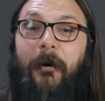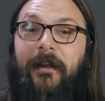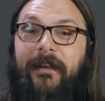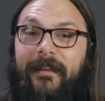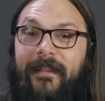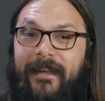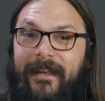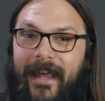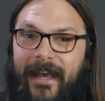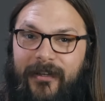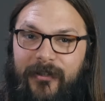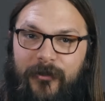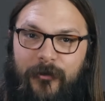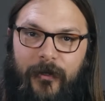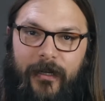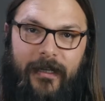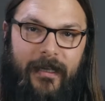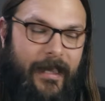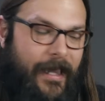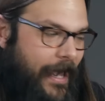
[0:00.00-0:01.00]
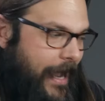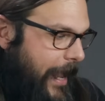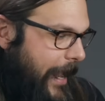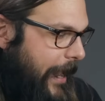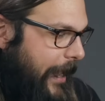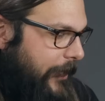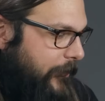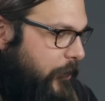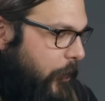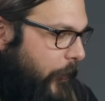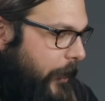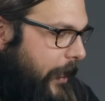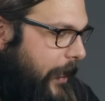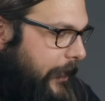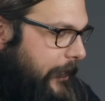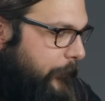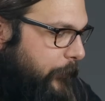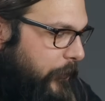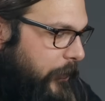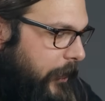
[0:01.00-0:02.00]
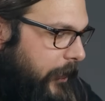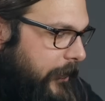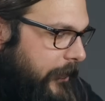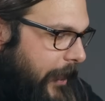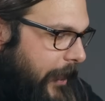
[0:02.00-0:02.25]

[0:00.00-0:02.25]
on to the next string and go ahead and pluck